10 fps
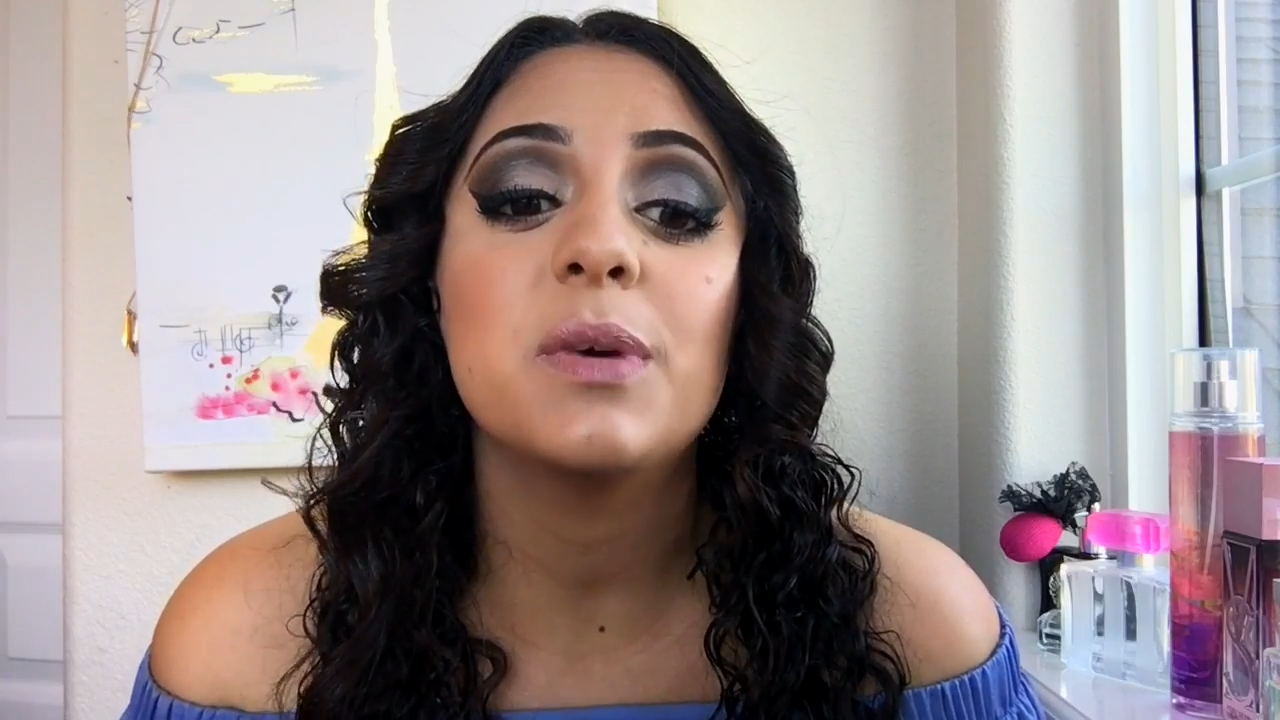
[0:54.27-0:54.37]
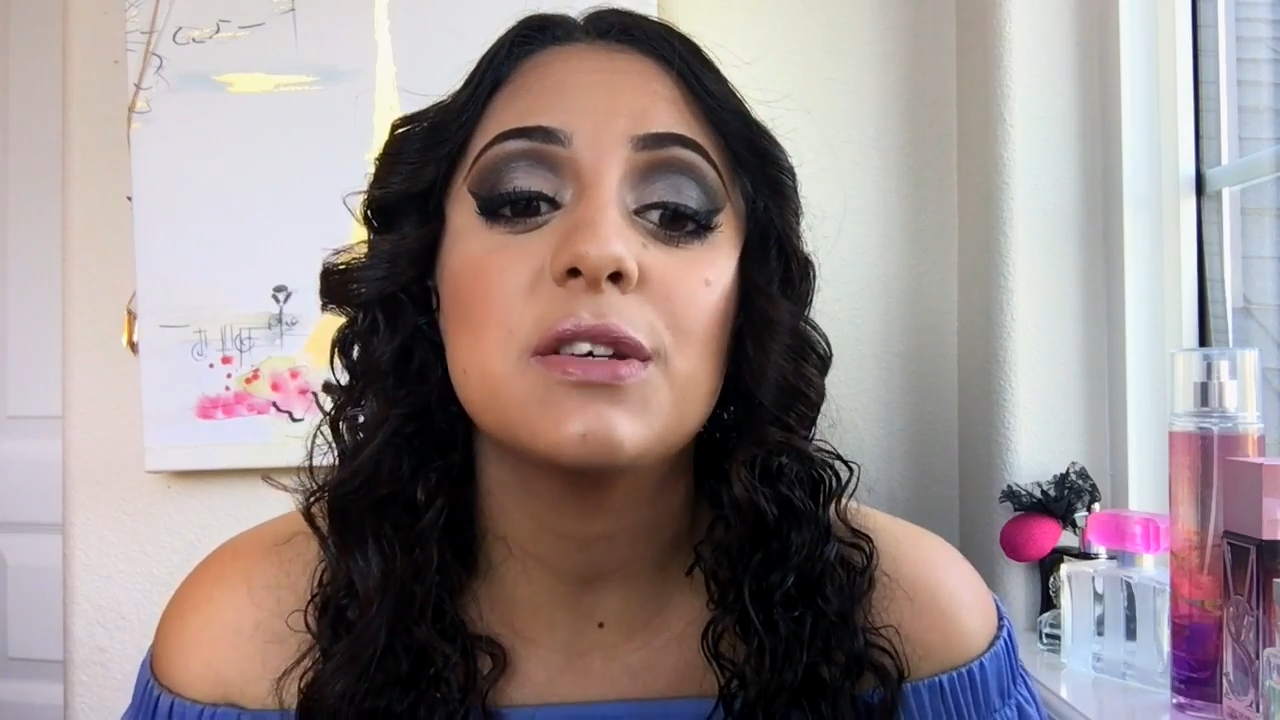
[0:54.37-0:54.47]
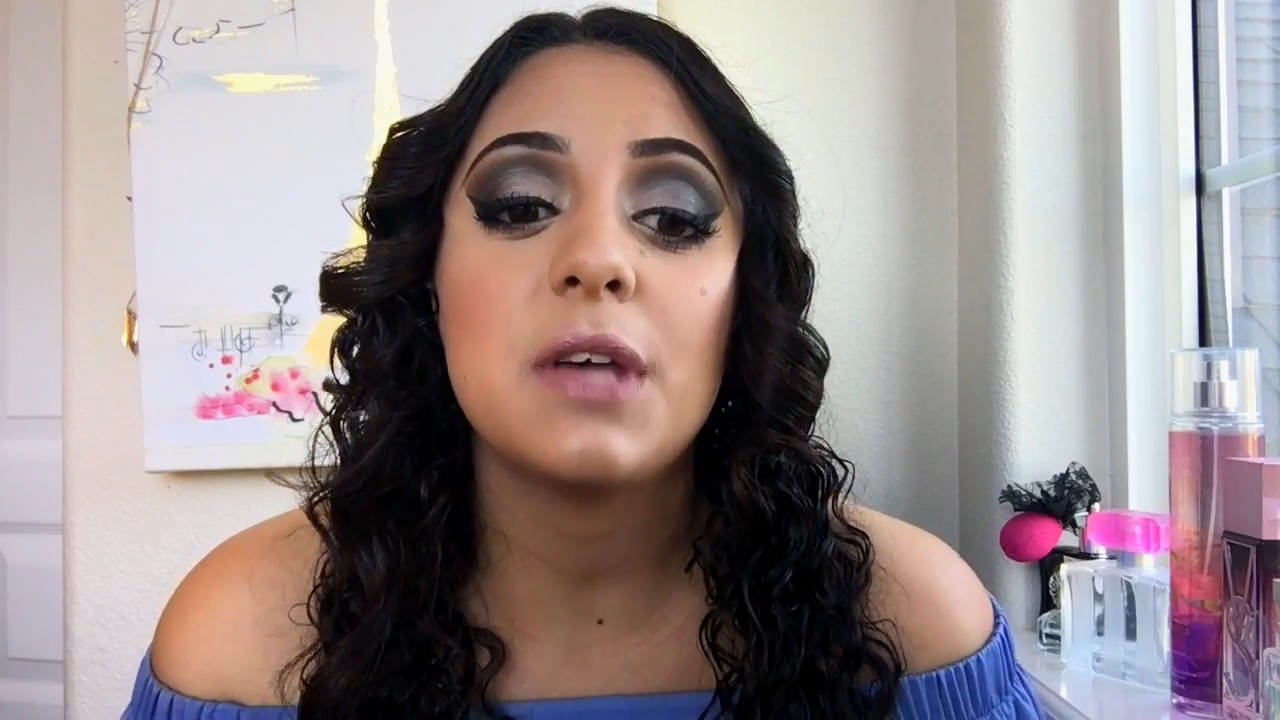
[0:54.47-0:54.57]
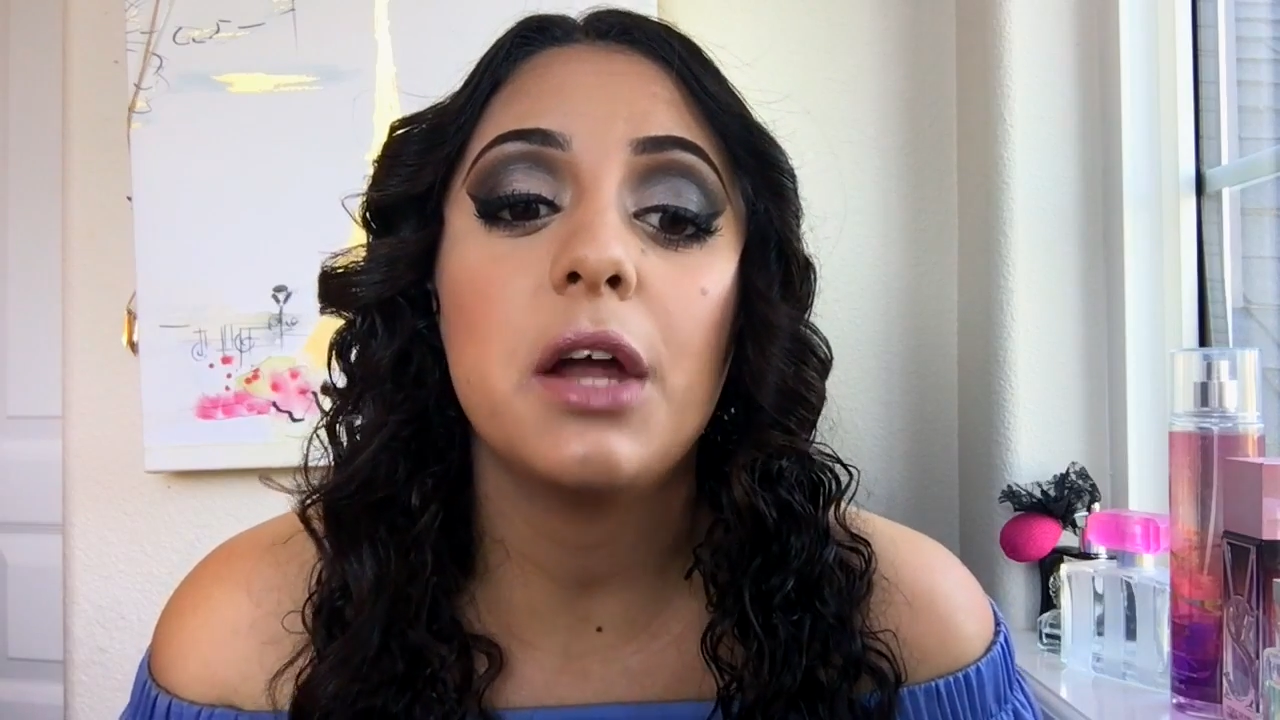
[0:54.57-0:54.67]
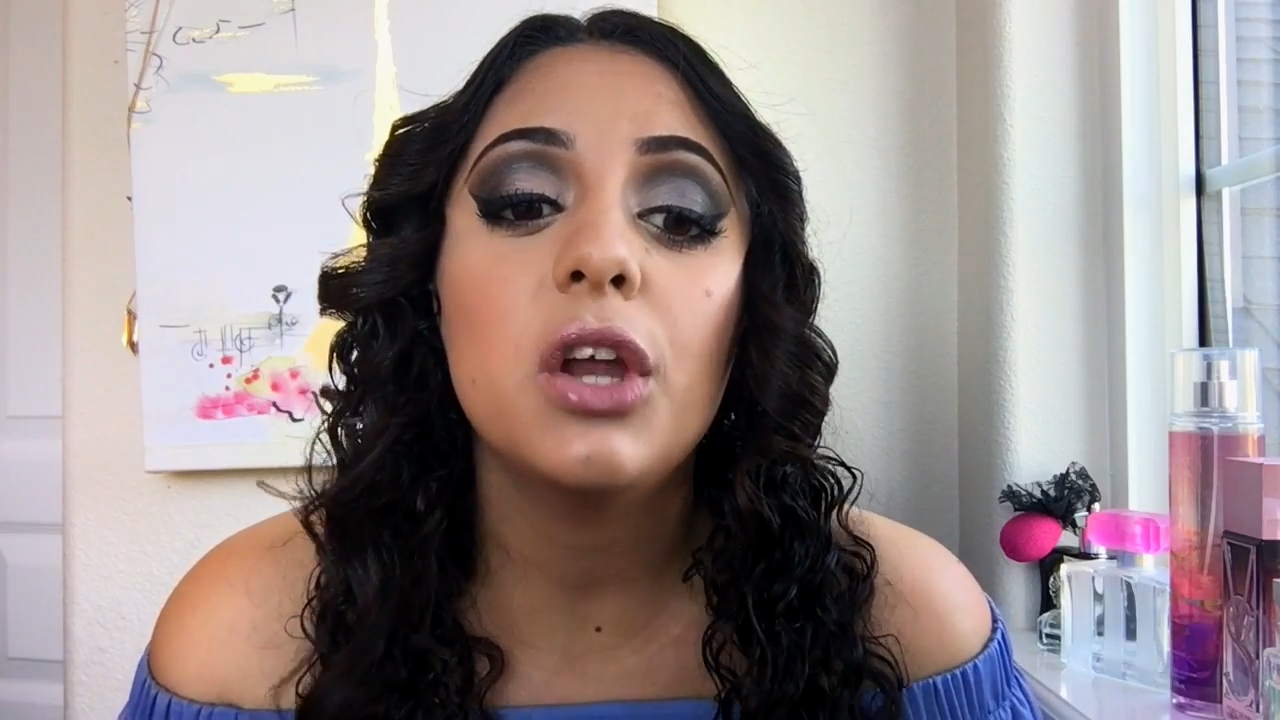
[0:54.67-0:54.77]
because I